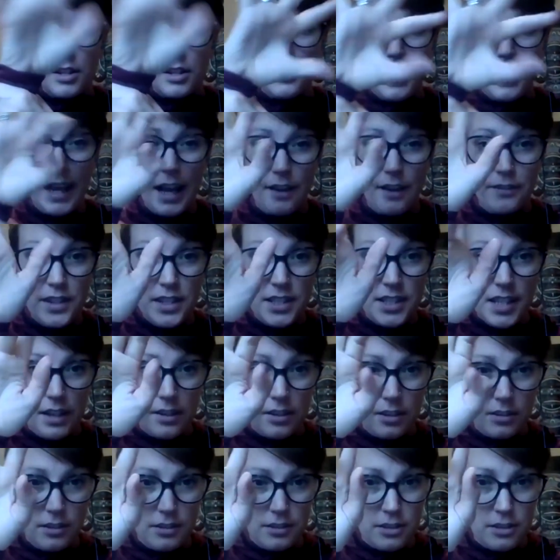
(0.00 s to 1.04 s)
they have these
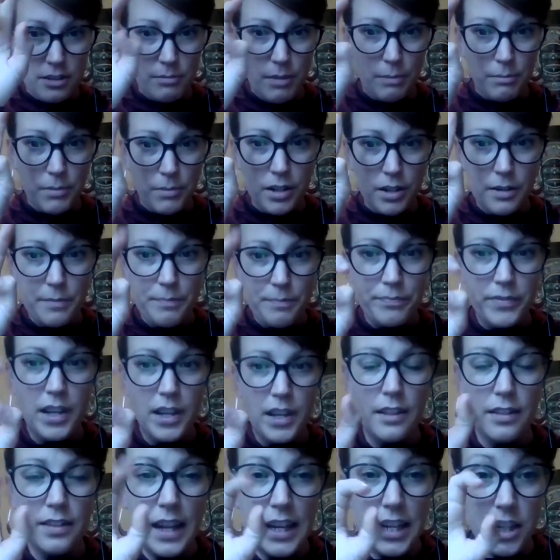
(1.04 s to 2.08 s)
tentacles, remember.
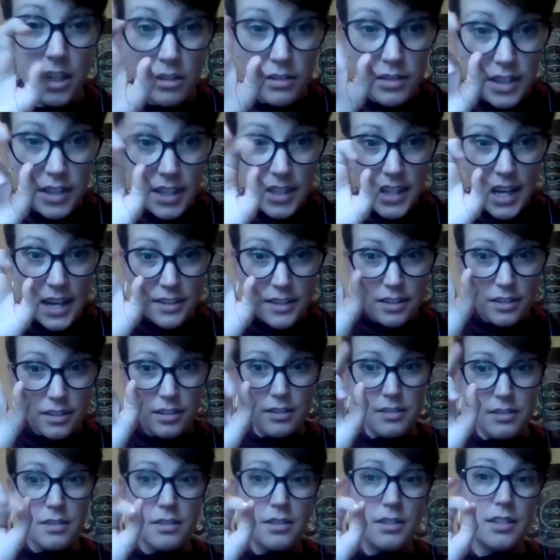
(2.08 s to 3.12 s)
They use these
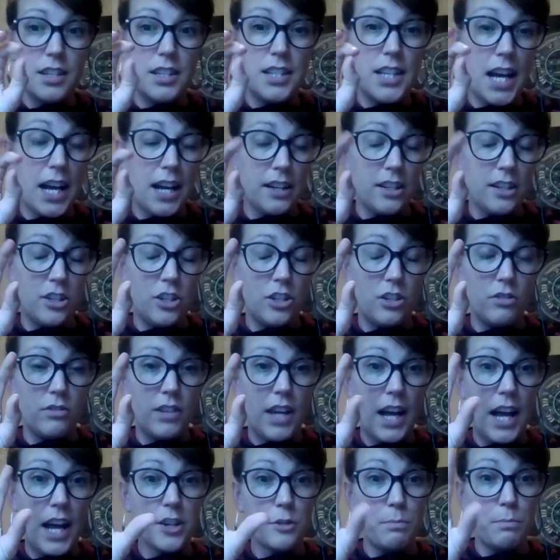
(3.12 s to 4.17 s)
tentacles to
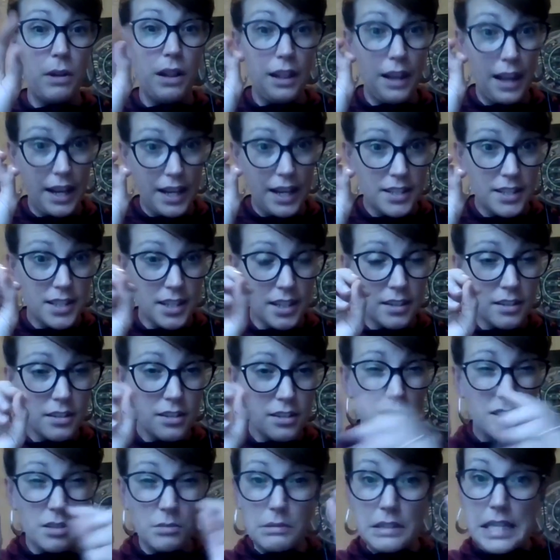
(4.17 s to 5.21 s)
catch plankton,
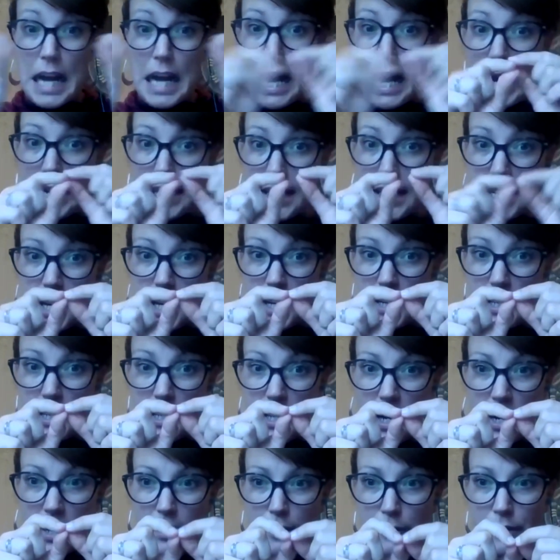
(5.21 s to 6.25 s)
so tiny, tiny,
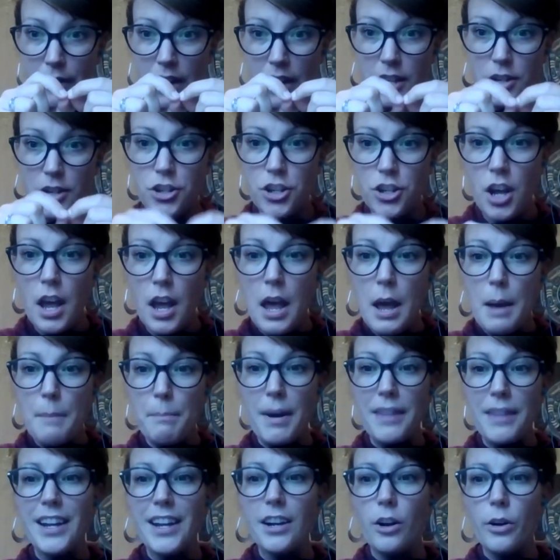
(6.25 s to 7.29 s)
tiny fish,
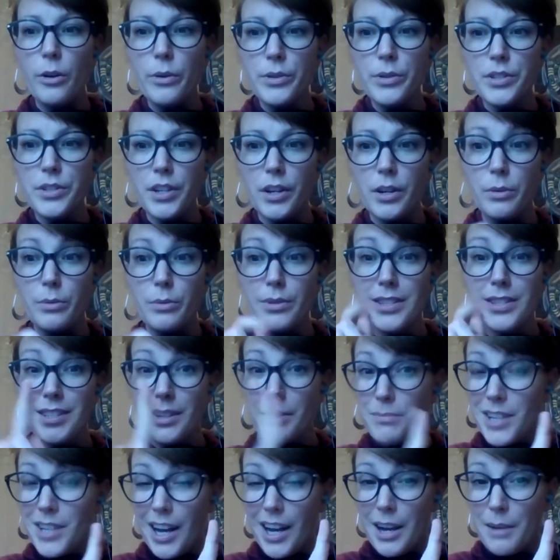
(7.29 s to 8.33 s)
but then also
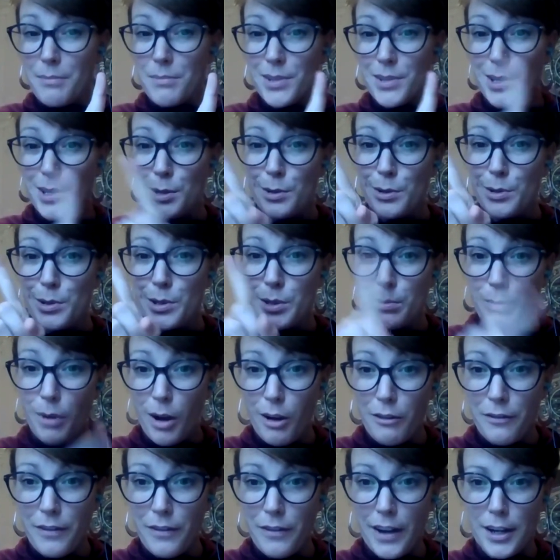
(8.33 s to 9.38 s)
sometimes
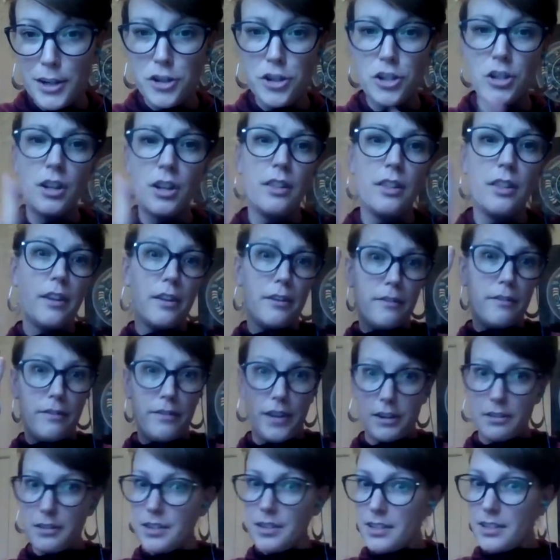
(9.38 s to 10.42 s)
small fish. They're
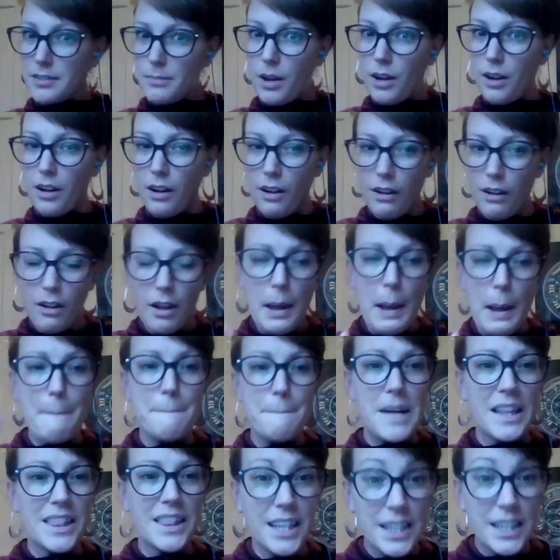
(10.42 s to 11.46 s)
very small,
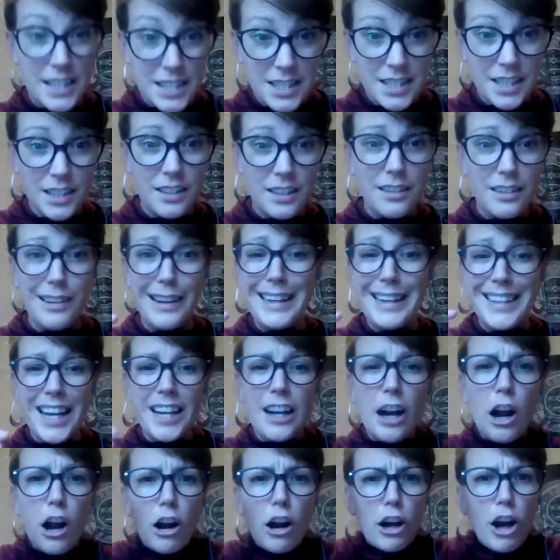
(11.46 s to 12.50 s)
but they still,
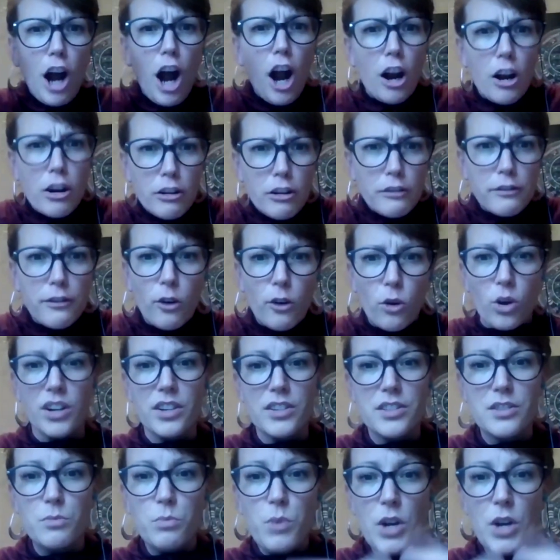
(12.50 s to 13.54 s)
again, are
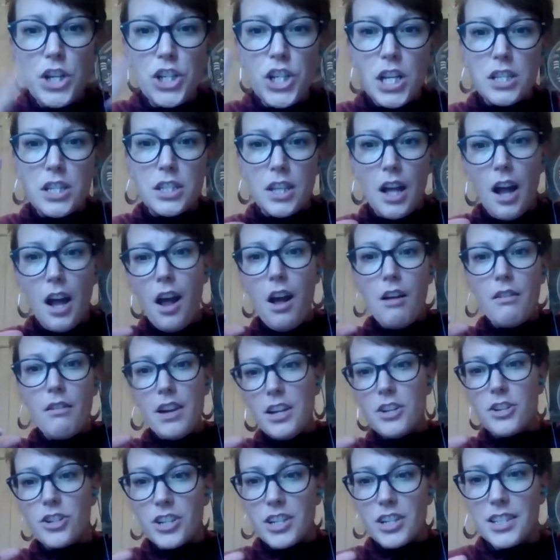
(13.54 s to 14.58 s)
carnivores, which is so
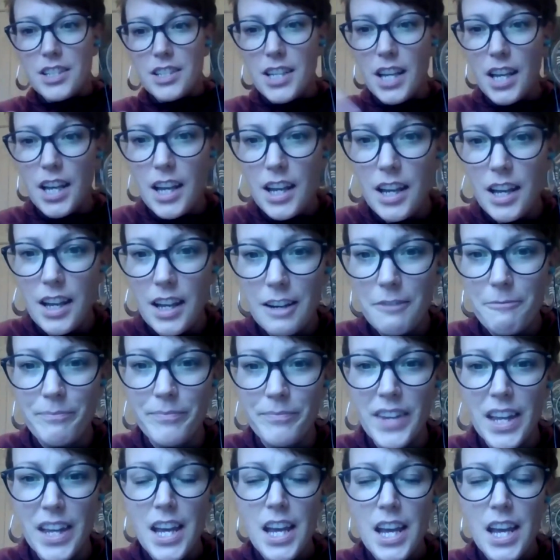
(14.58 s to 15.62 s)

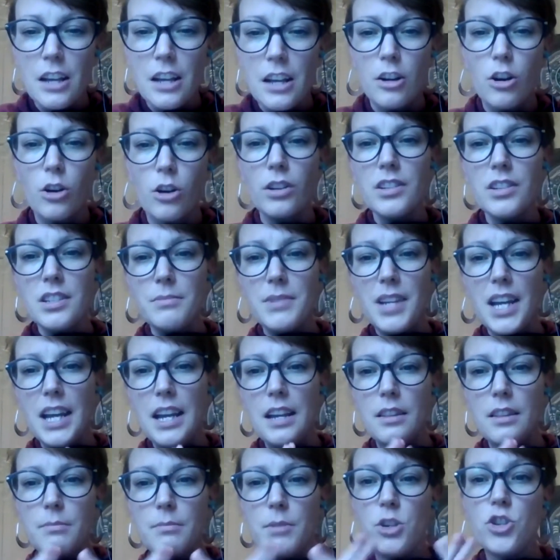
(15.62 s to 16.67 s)
interesting. Corals
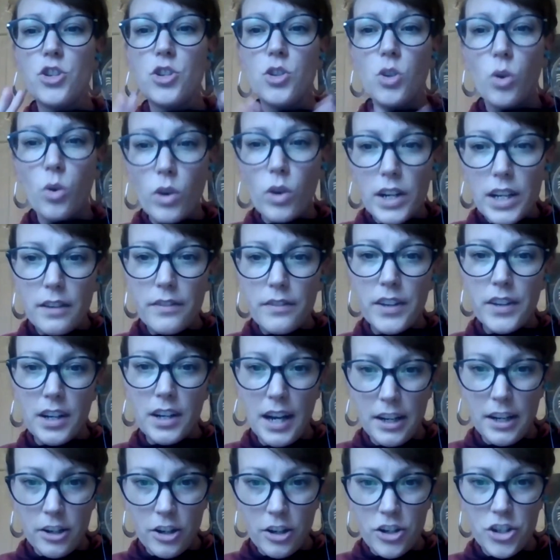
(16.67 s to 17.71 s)
attain the majority of
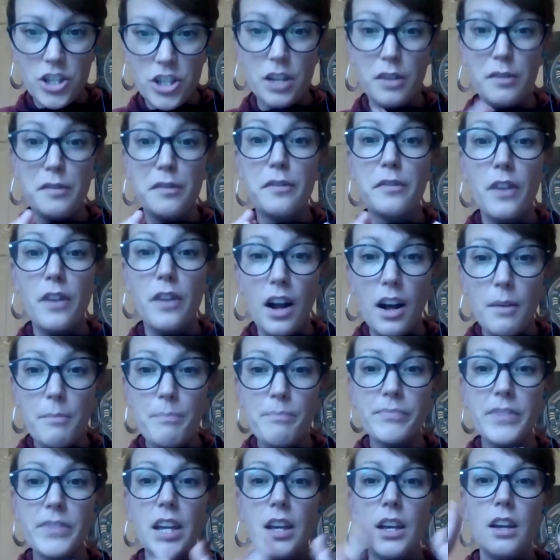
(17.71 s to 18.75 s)
their energy
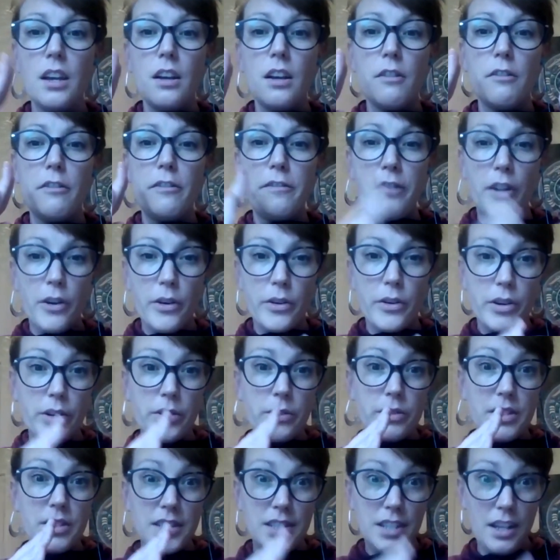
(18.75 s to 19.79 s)
from
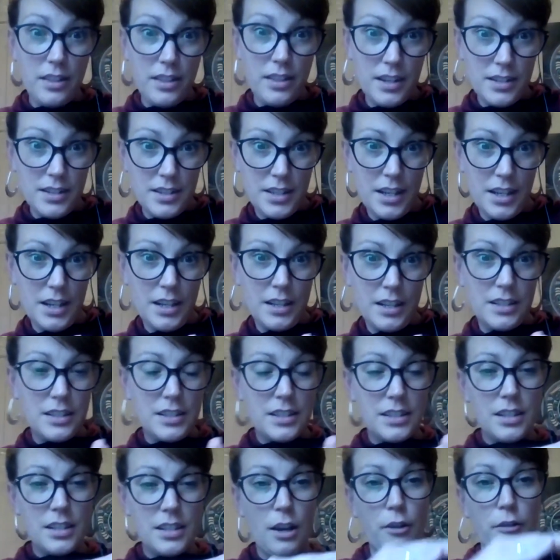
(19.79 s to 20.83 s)

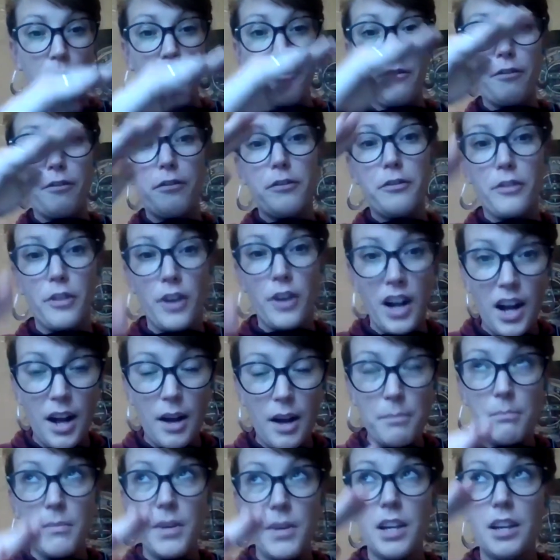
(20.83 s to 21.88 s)
photosynthesis
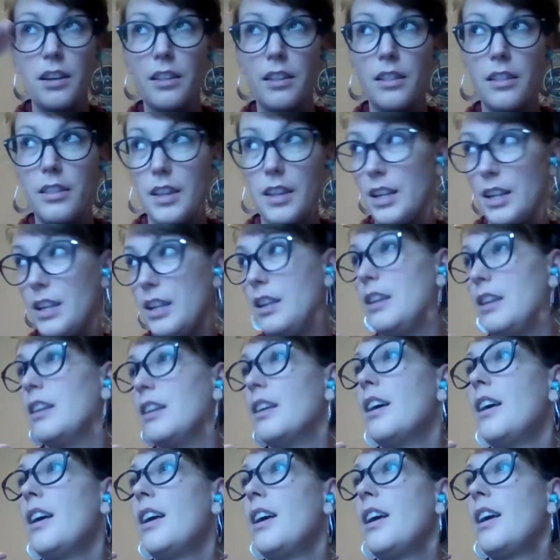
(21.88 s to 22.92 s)
from the